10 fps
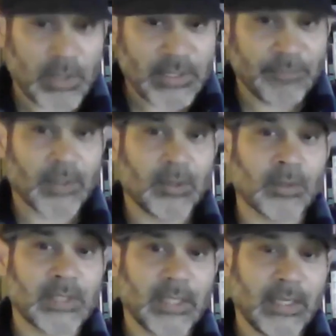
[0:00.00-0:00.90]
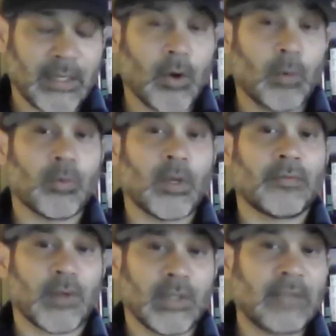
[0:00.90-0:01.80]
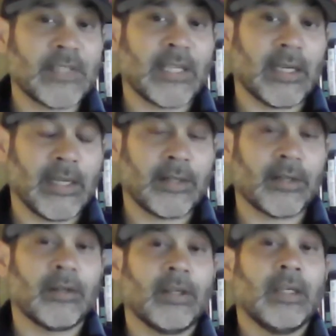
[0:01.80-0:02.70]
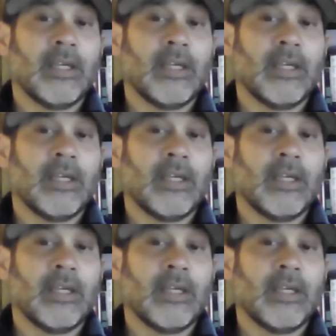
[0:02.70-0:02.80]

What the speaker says: difficult to hit a home run for a left-handed hitter